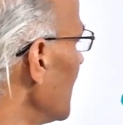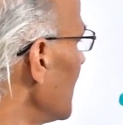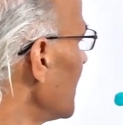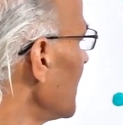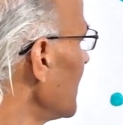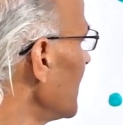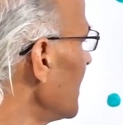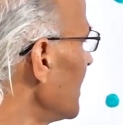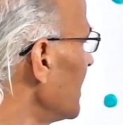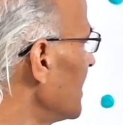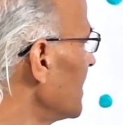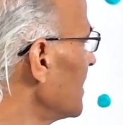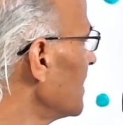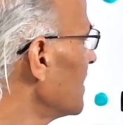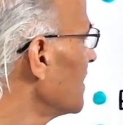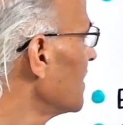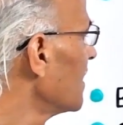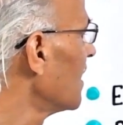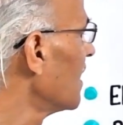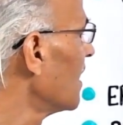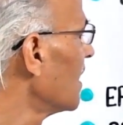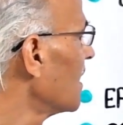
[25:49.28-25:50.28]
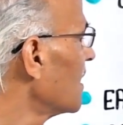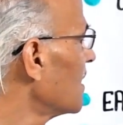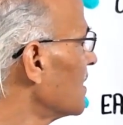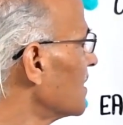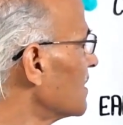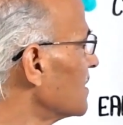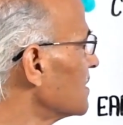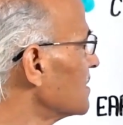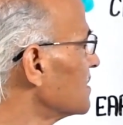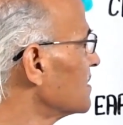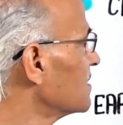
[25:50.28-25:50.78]
rain
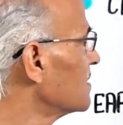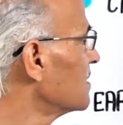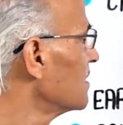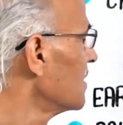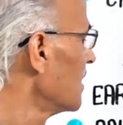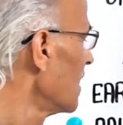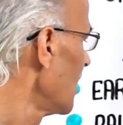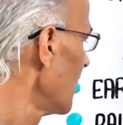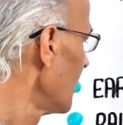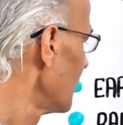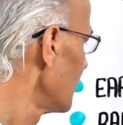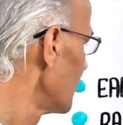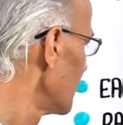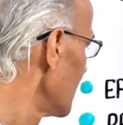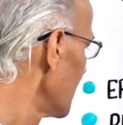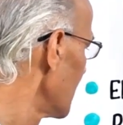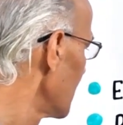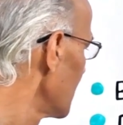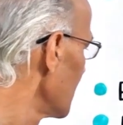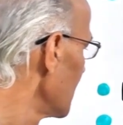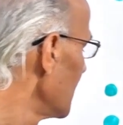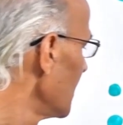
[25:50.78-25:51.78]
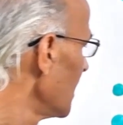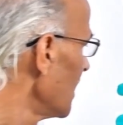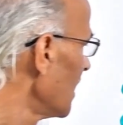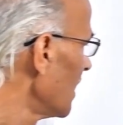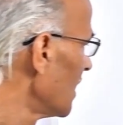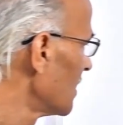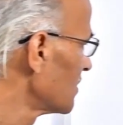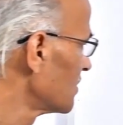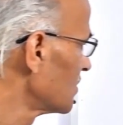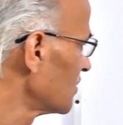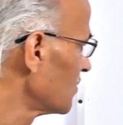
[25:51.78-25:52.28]
occurs after
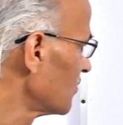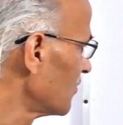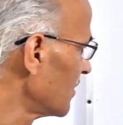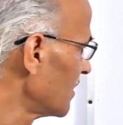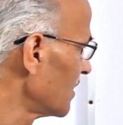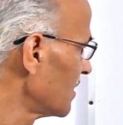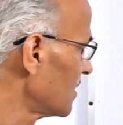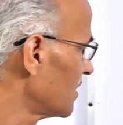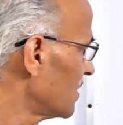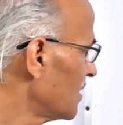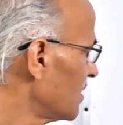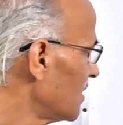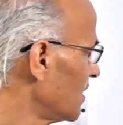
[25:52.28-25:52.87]
earthquake.